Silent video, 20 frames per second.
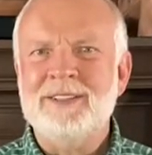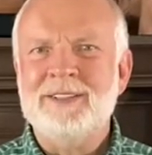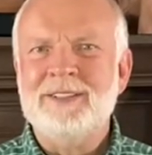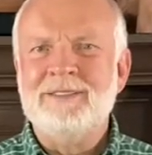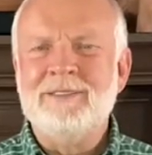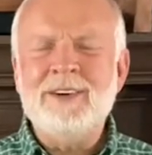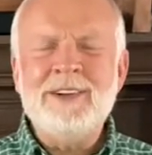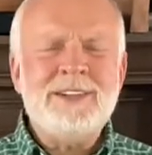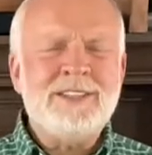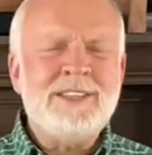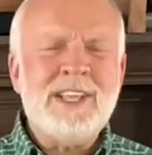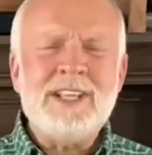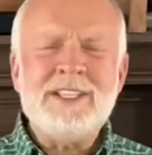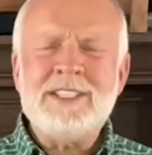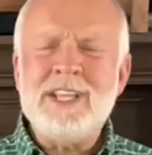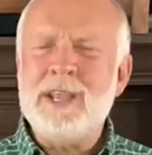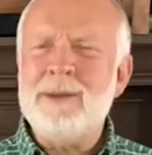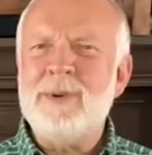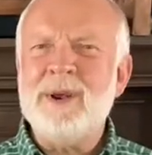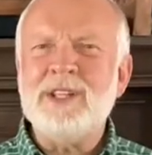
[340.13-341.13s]
What does that
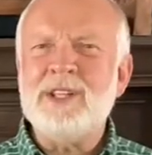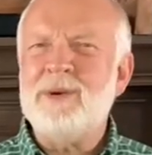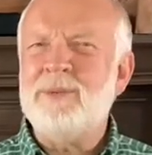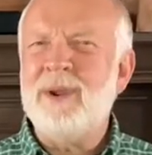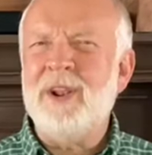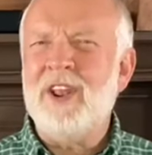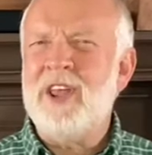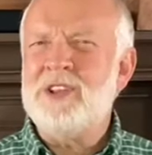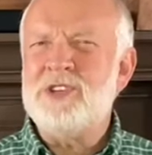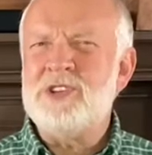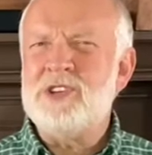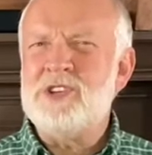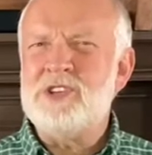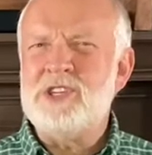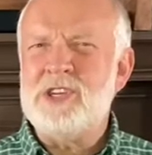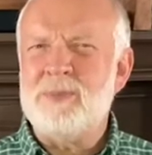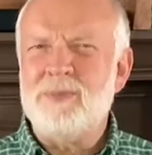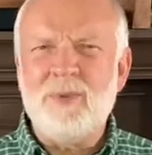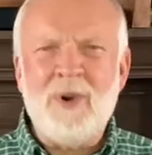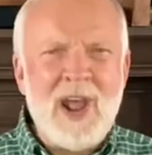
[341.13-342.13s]
say about their
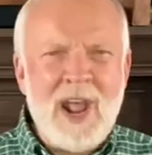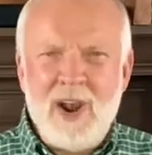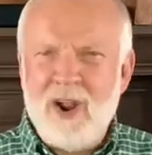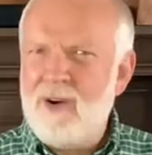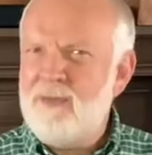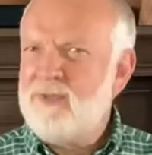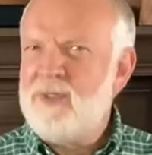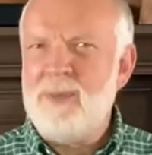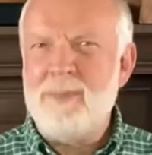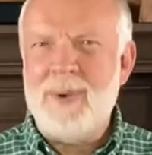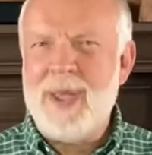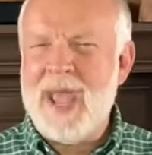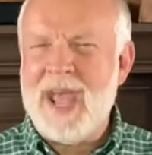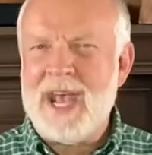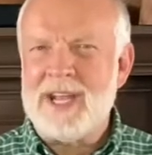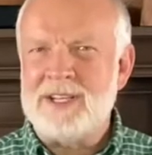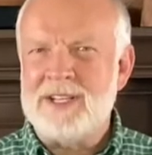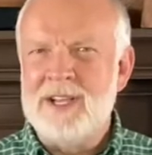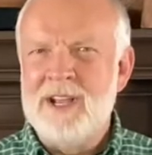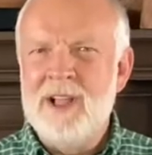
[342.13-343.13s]
relationship? Right off the
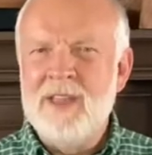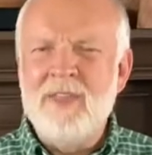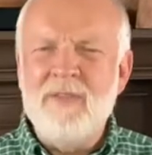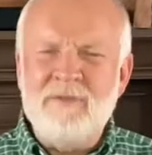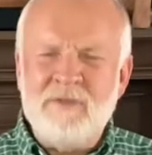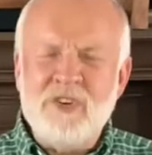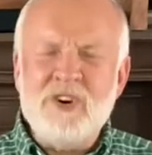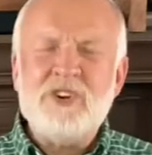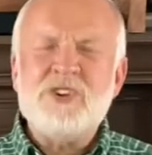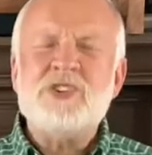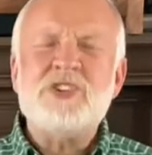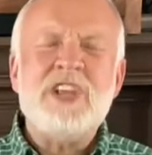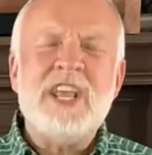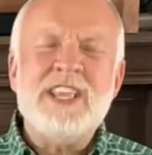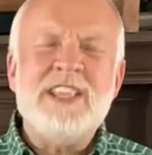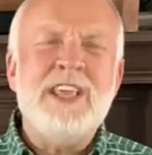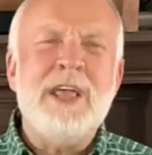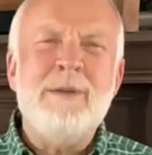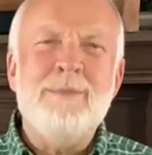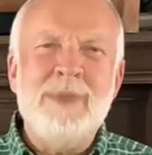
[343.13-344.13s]
bat, the first day
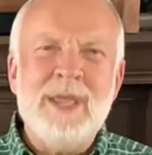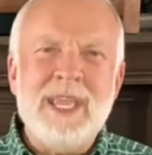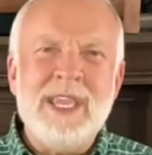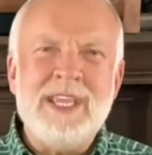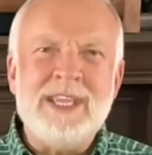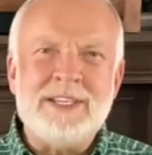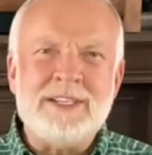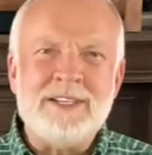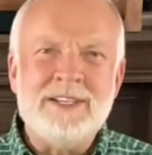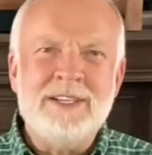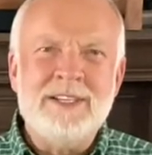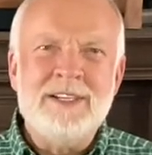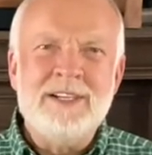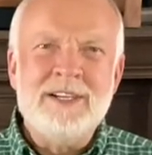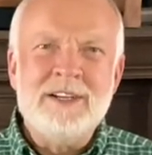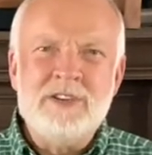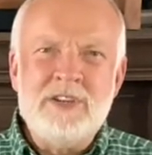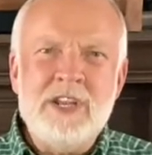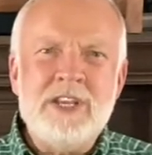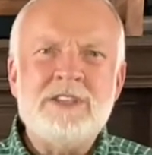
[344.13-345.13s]
they meet,
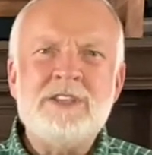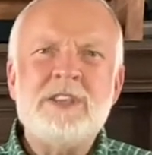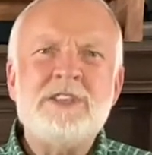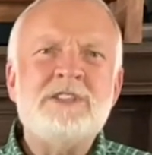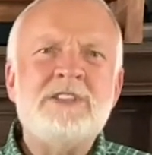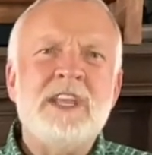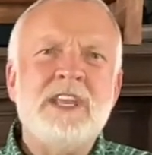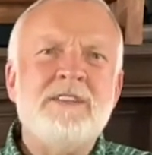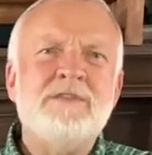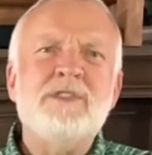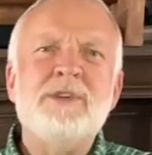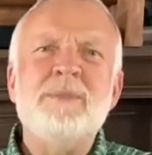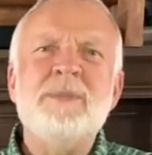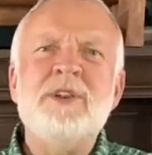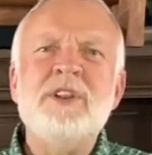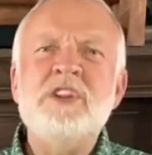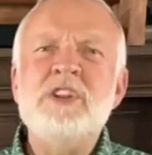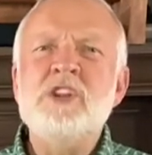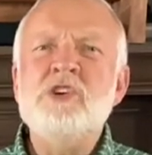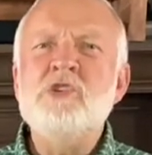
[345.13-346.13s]
Jesus gives him a
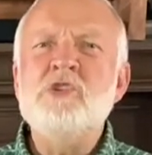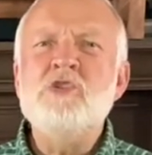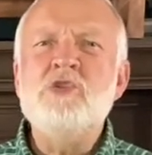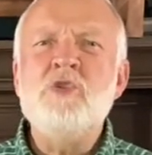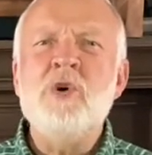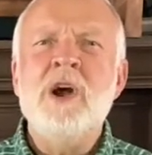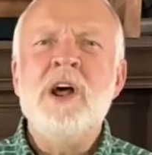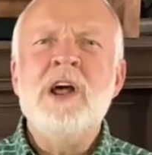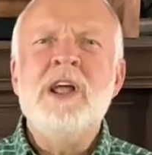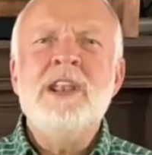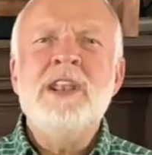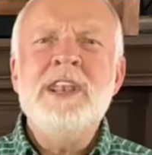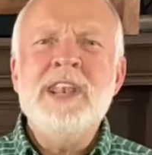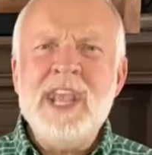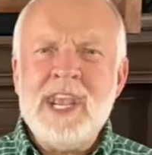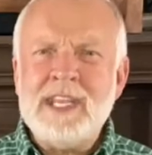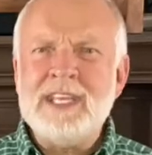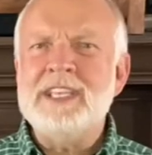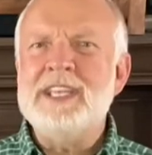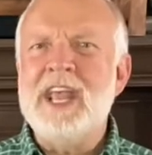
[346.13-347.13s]
new
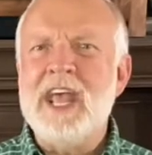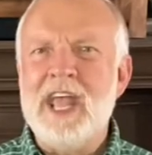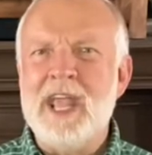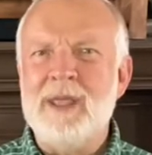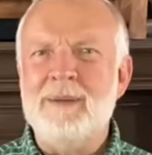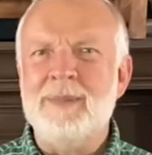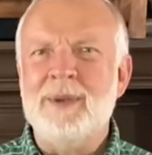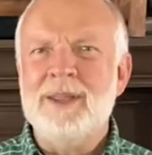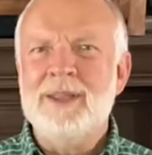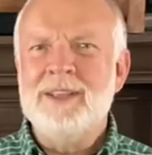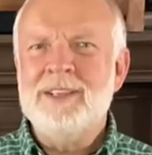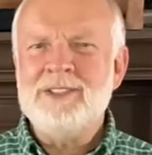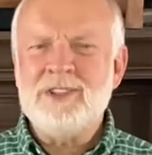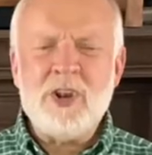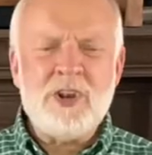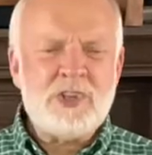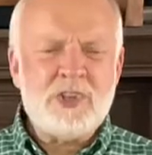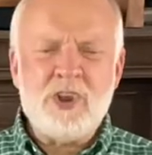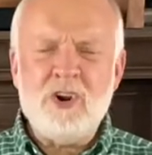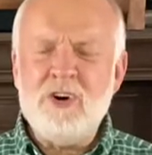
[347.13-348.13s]
nickname. He
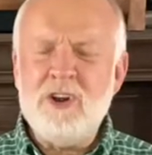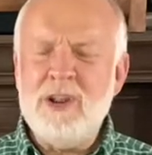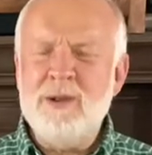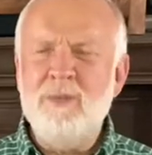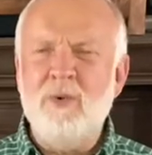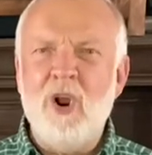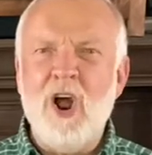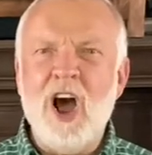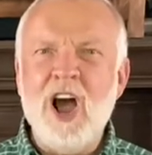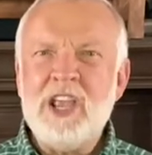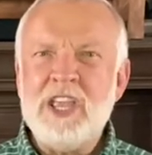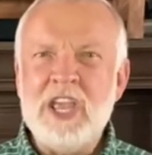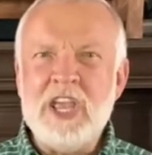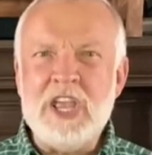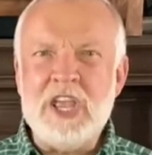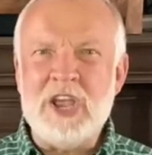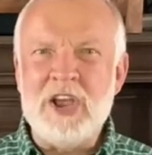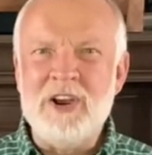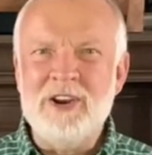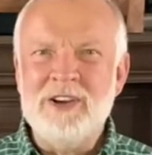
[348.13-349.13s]
starts calling him
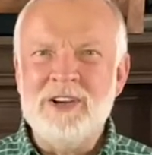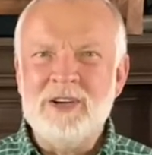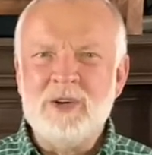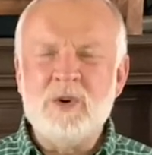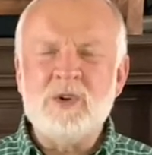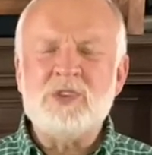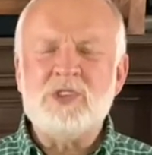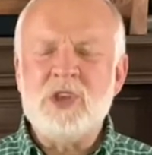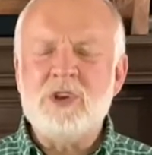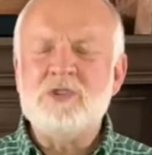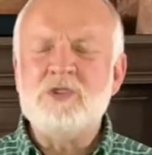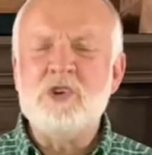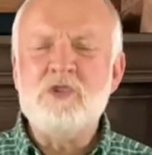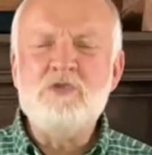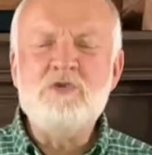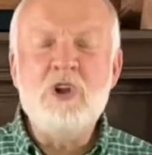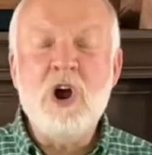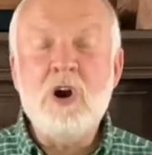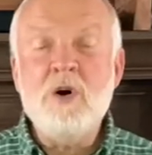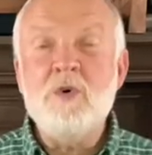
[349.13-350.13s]
Rocky course, those who
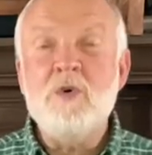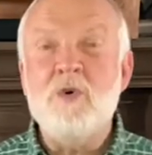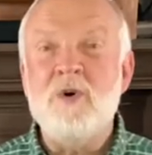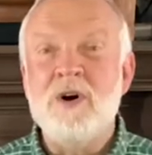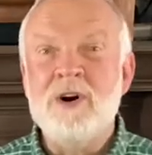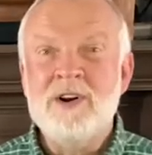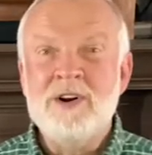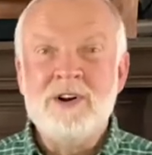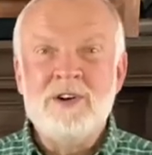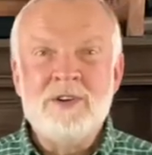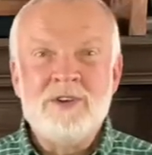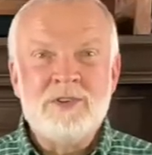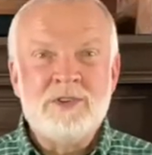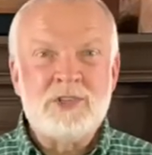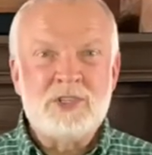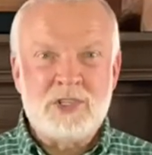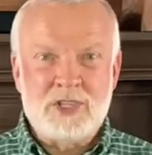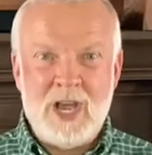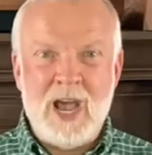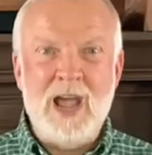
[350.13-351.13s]
know
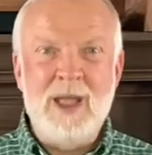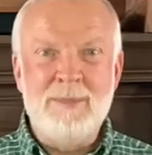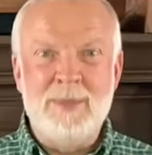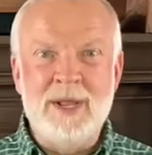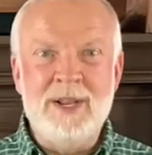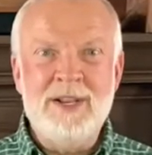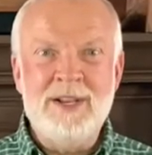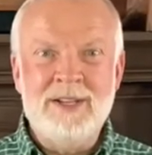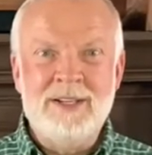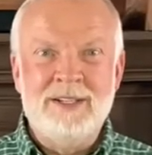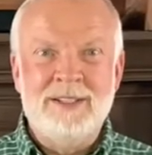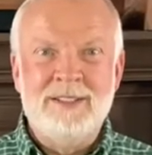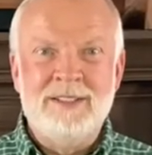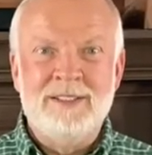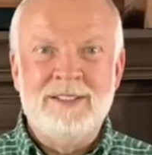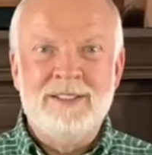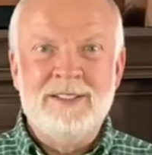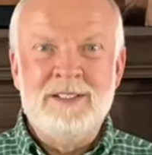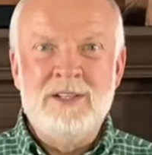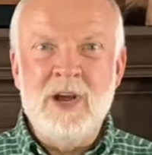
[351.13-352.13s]
Simon
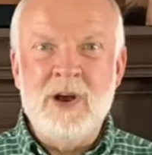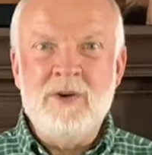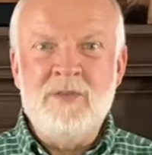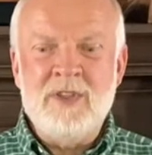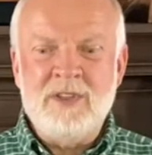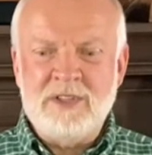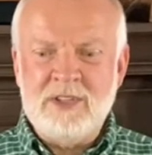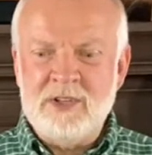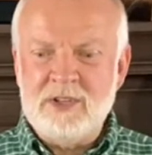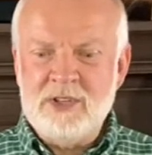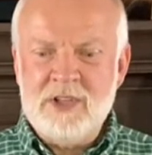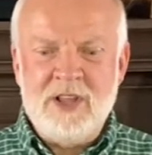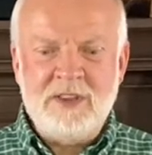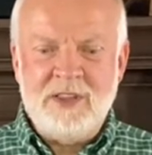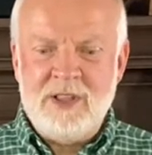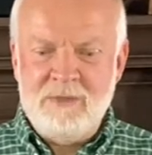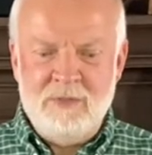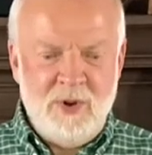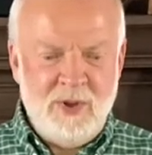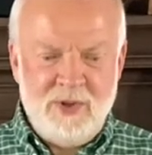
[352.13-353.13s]
know that there's
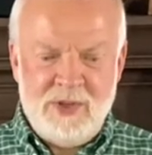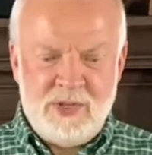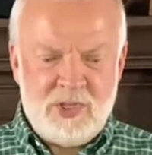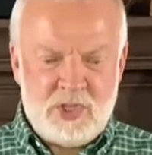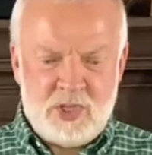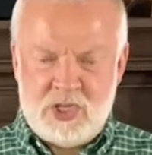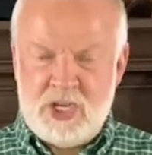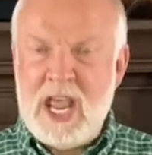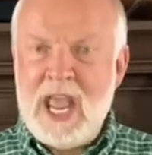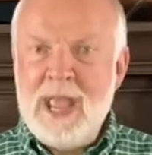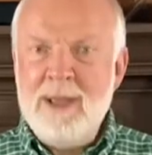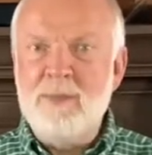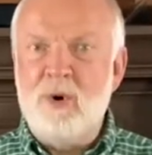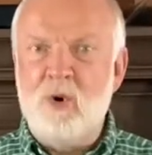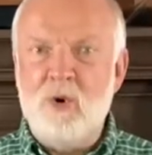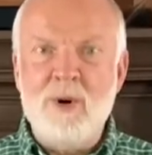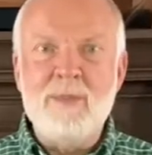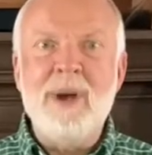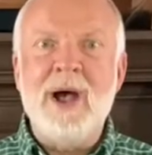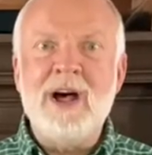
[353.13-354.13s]
nothing really
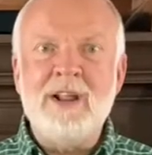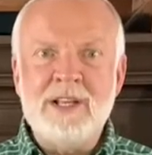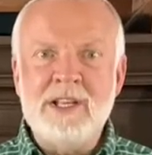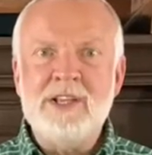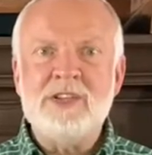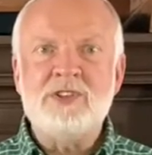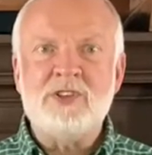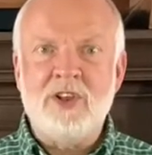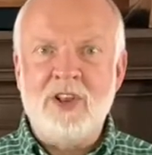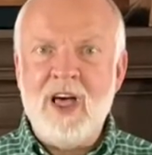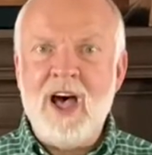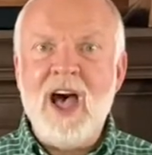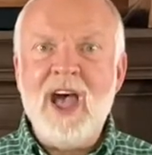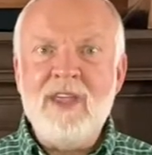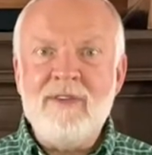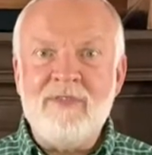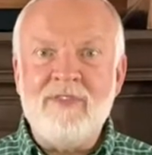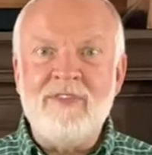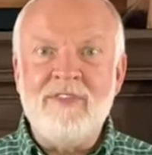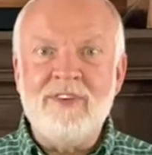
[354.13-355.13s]
stable about his
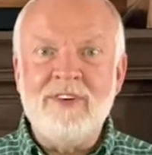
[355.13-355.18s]
life.